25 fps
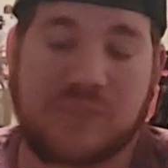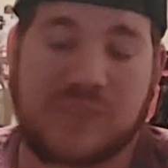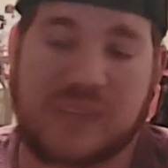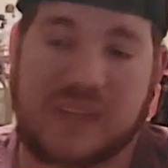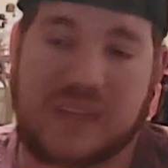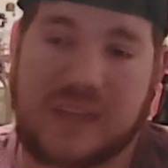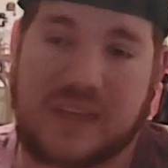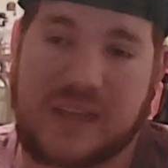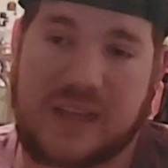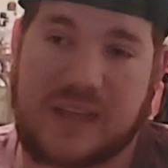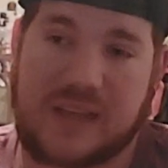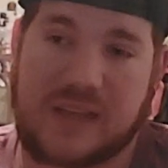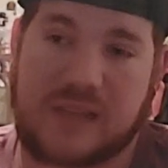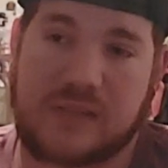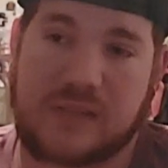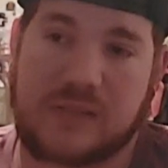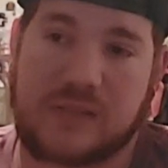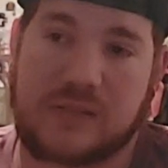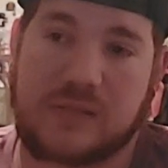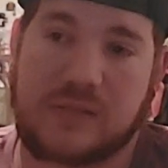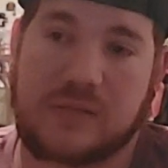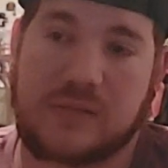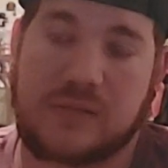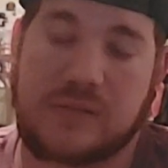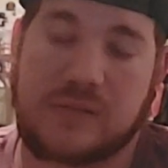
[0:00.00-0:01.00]
It
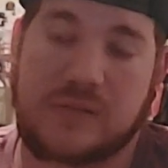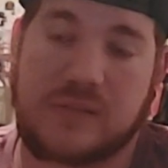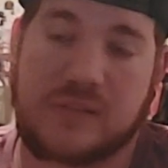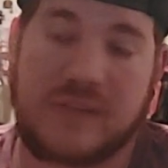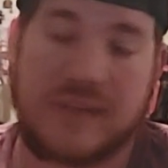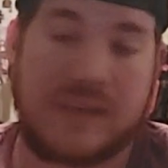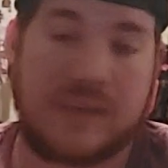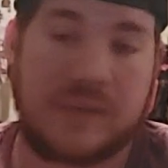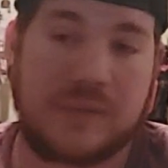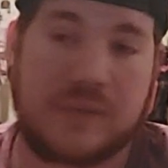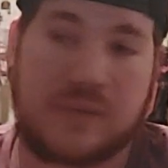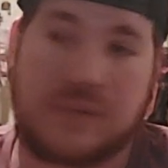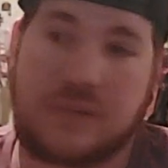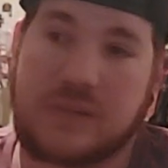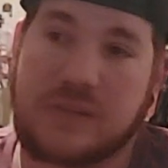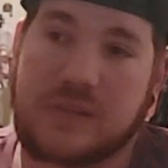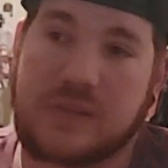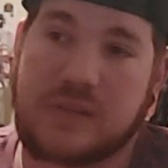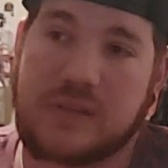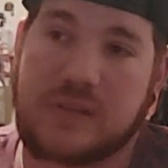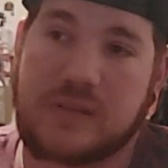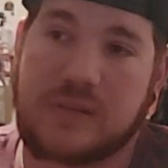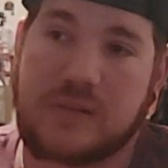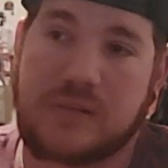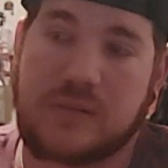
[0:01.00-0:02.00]
has the same music
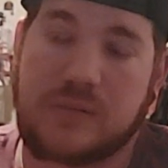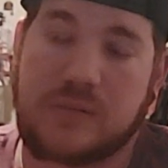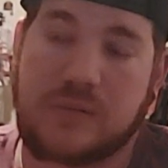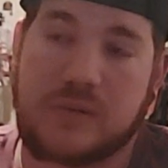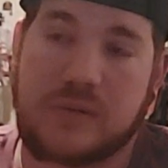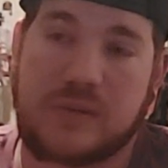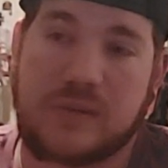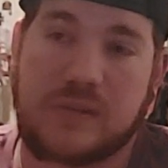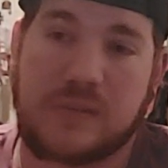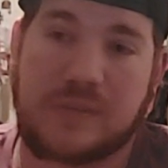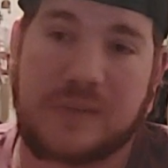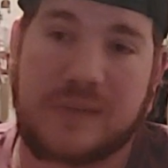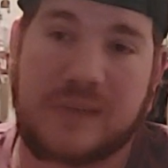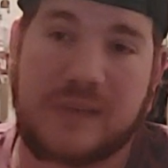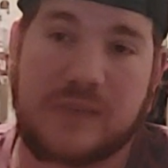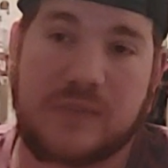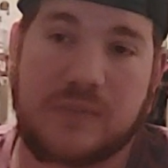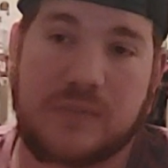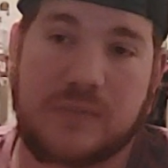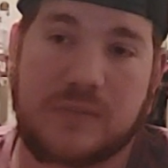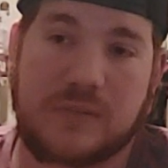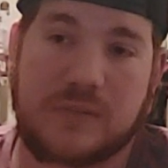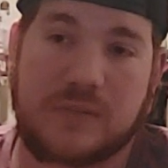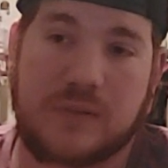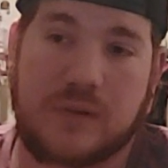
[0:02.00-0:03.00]
you would expect
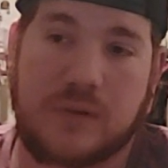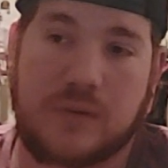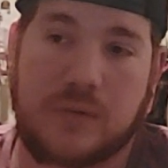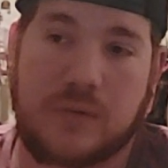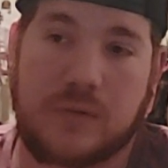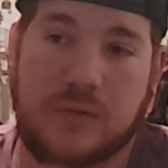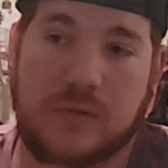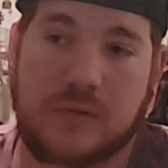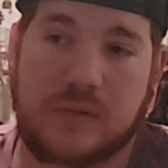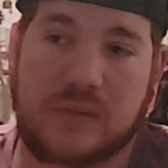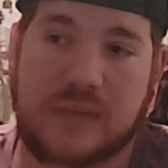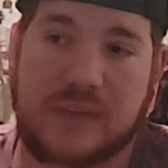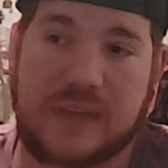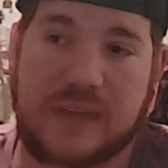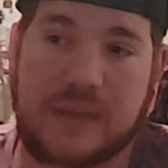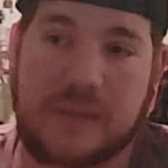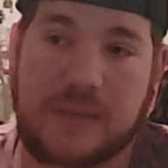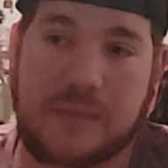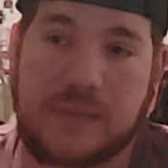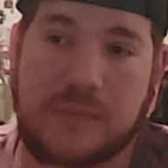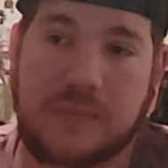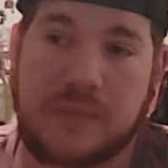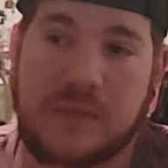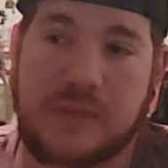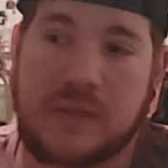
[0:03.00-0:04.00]
from a Star Wars
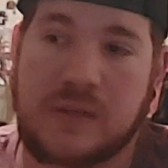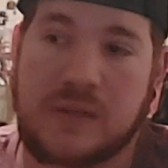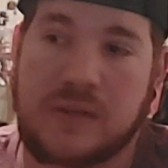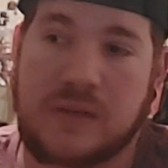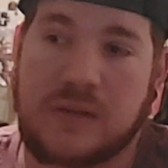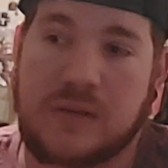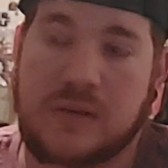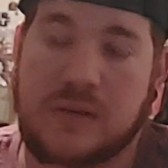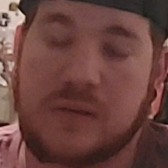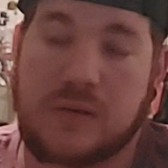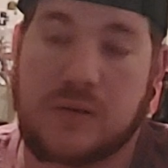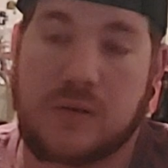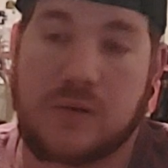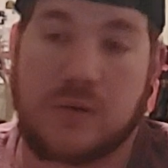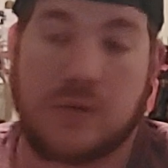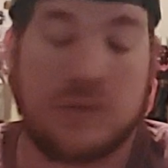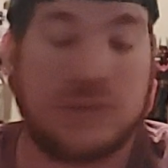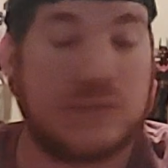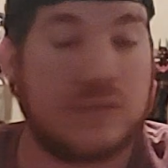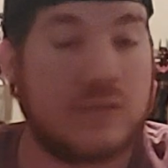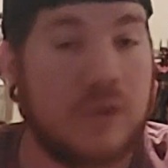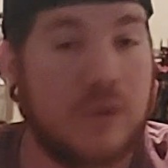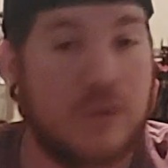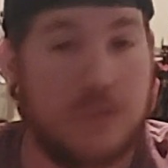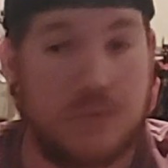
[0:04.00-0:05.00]
game or
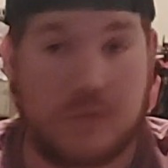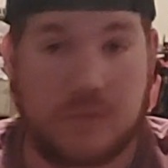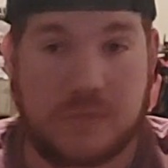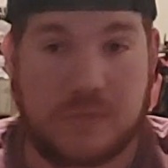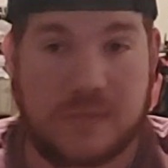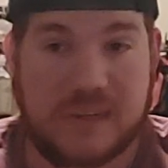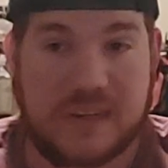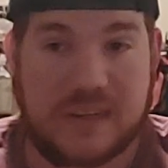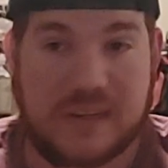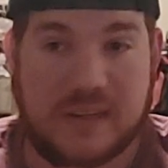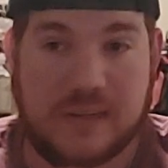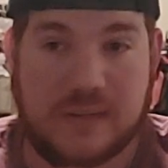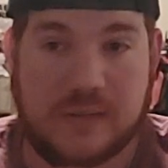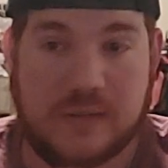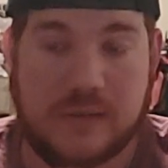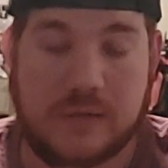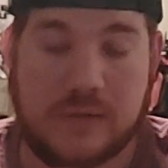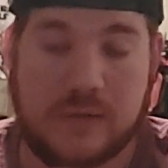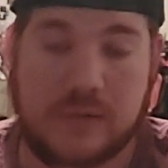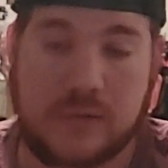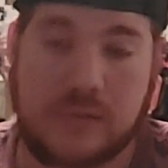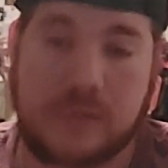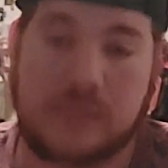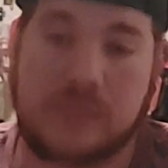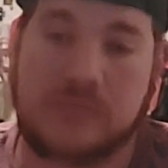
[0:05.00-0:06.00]
Star Wars media in
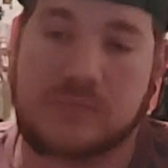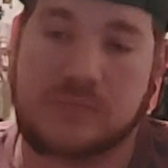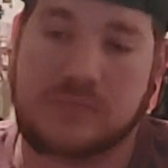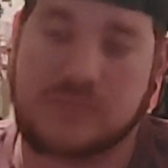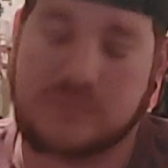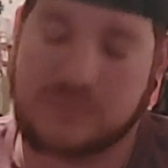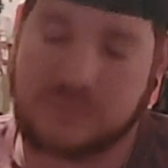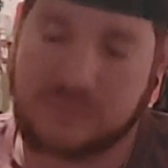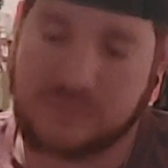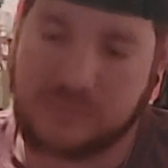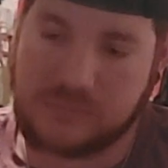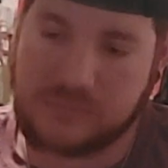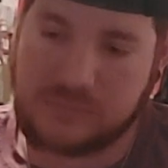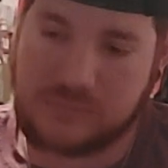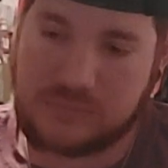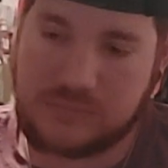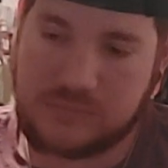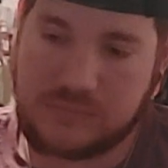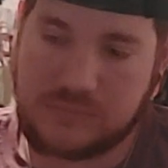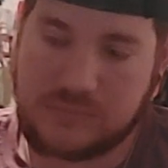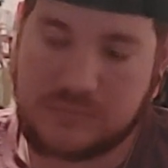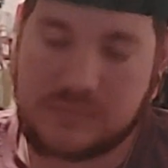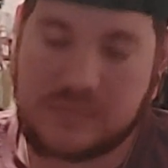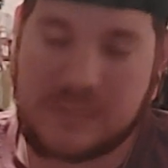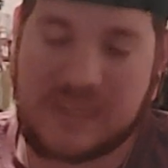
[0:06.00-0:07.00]
general.
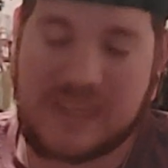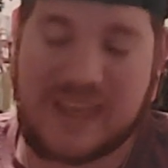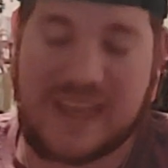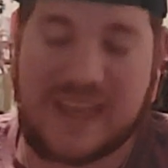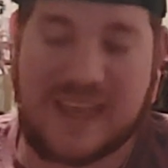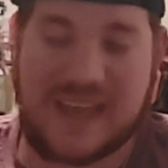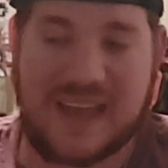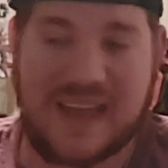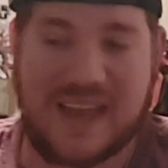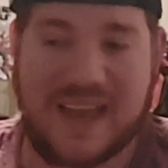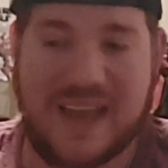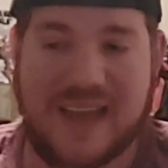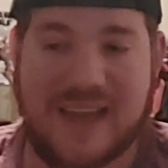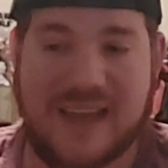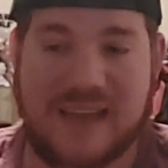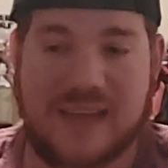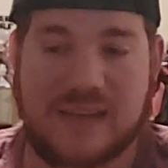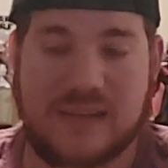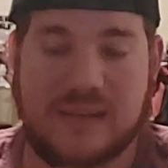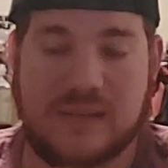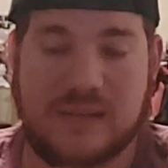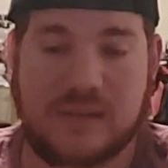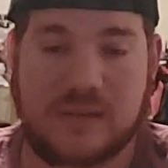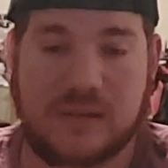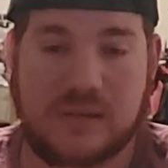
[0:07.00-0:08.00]
It
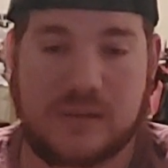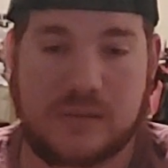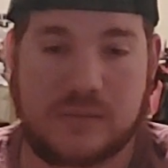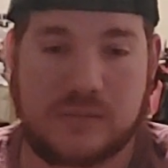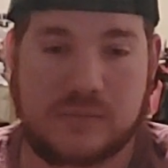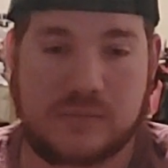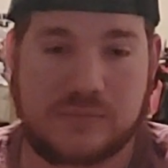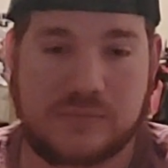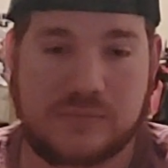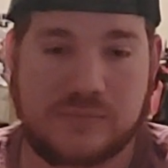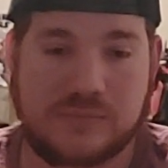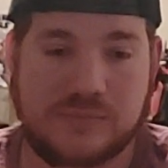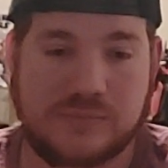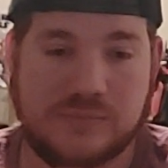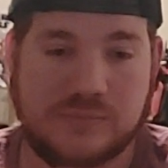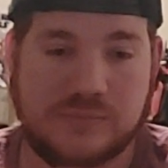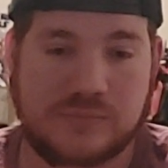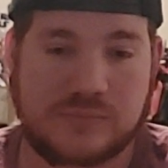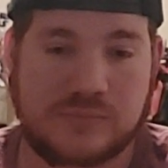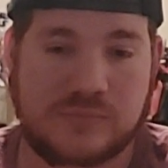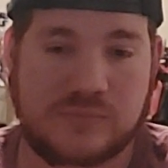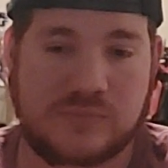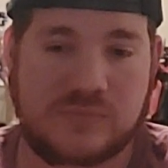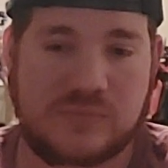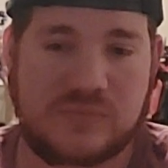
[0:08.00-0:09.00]
has
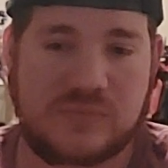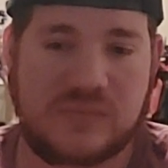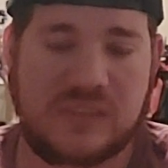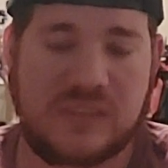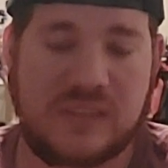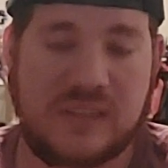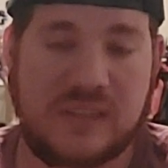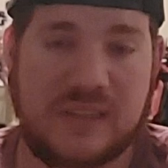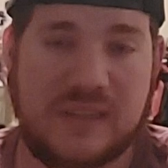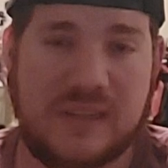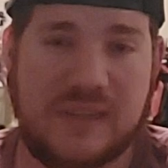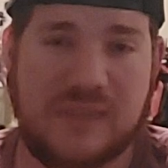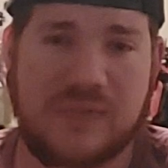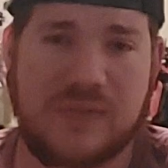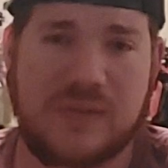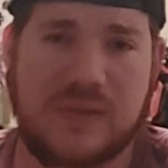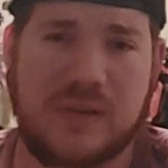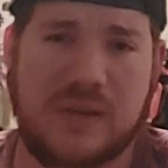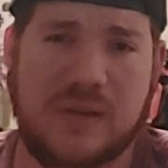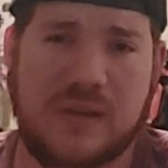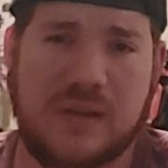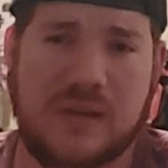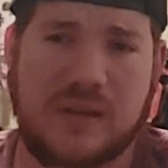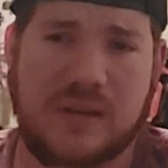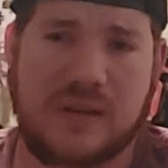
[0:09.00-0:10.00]
different
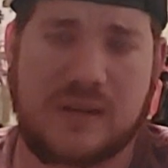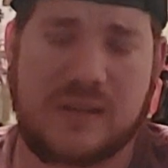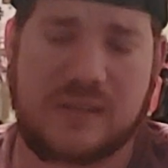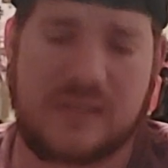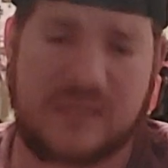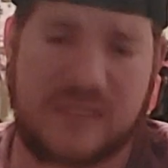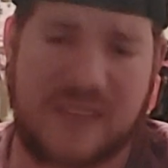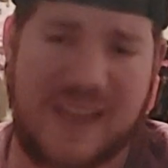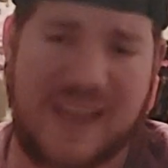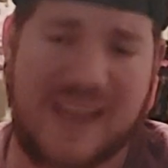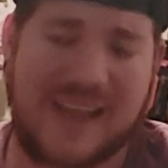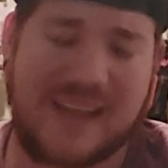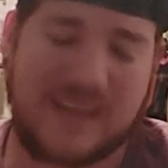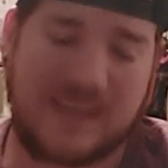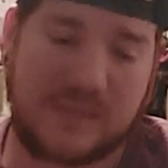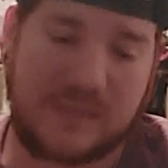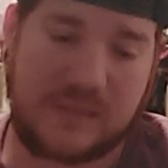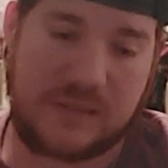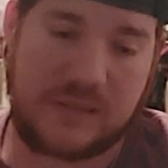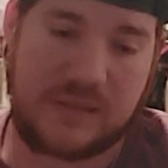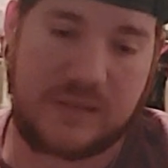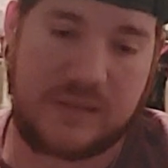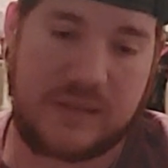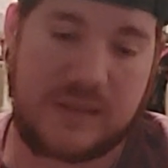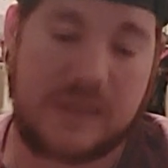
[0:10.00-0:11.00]
stats
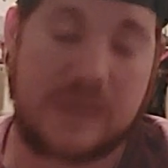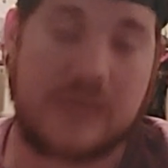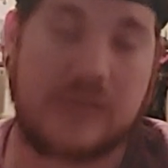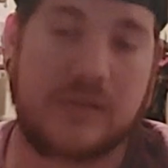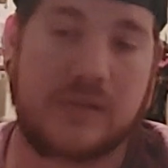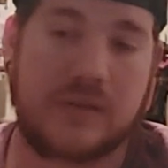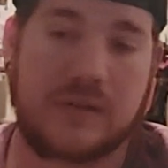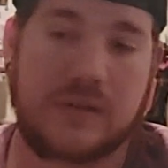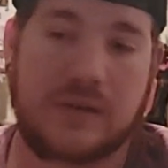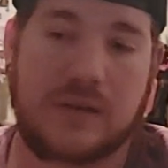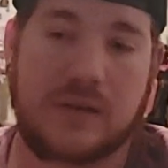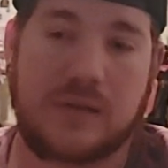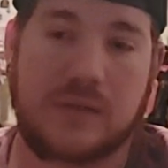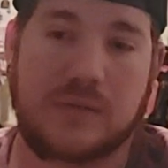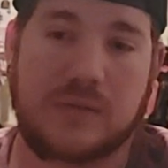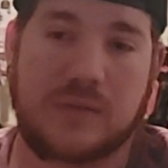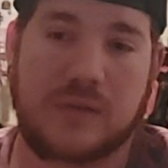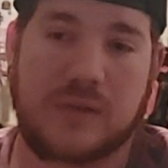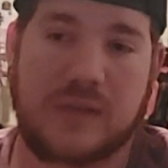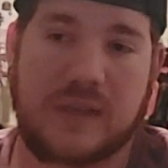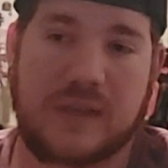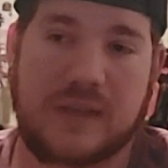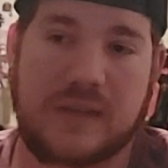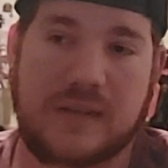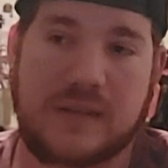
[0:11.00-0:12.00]
that you can
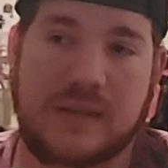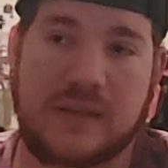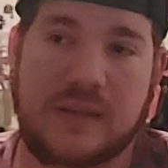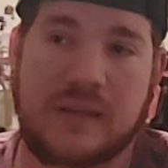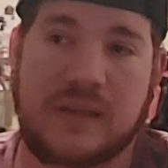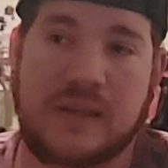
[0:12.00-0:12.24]
upgrade